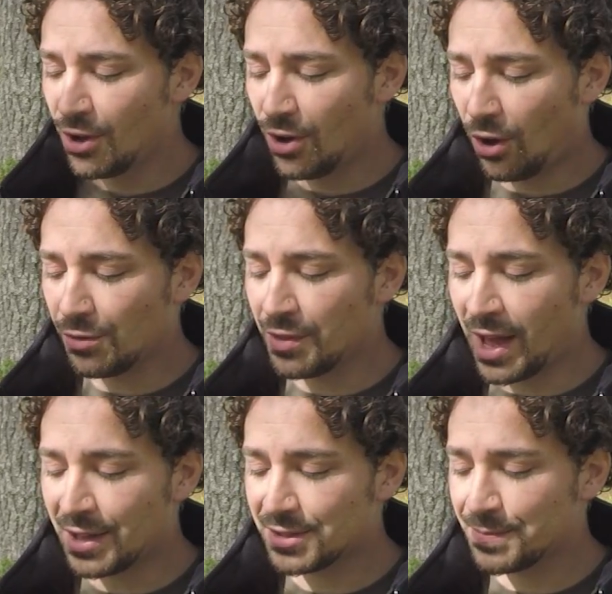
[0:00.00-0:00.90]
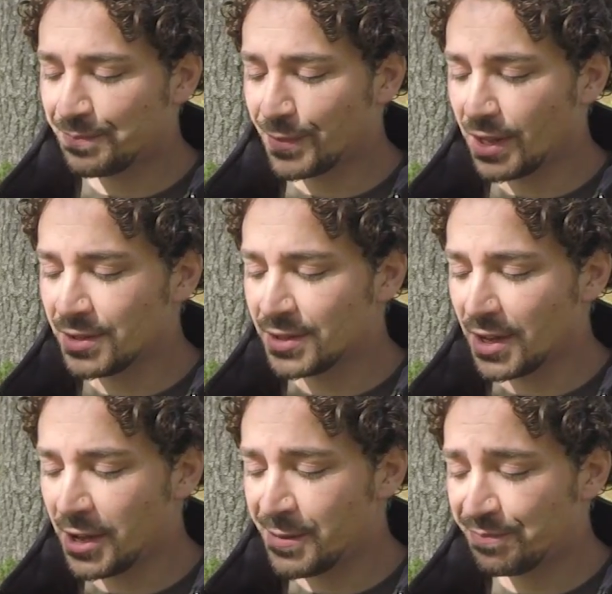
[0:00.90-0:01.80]
on that. And
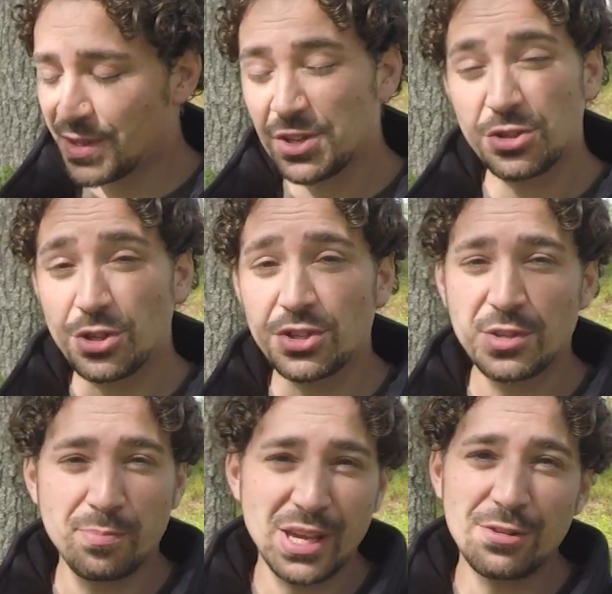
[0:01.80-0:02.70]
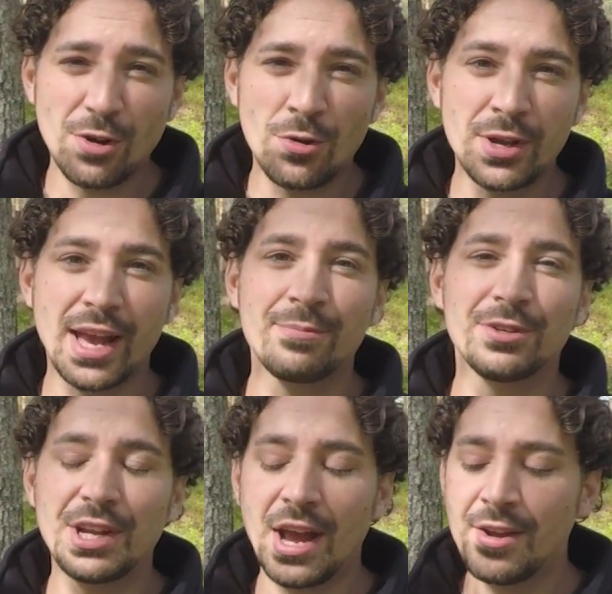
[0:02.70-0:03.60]
it's just a B-roll camera
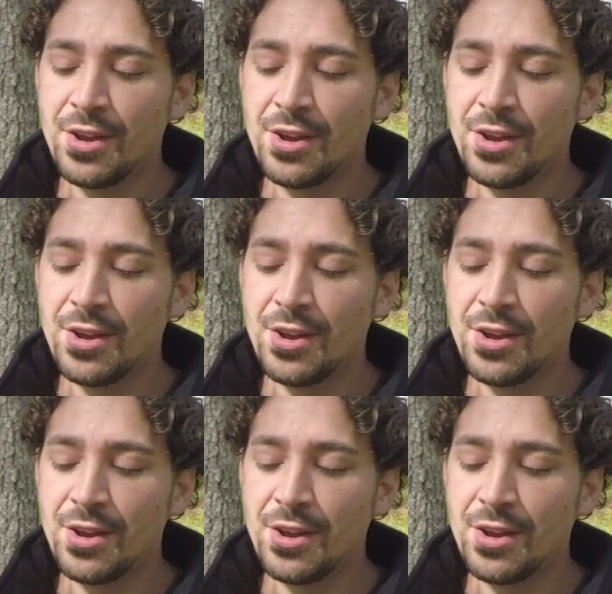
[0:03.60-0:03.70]
now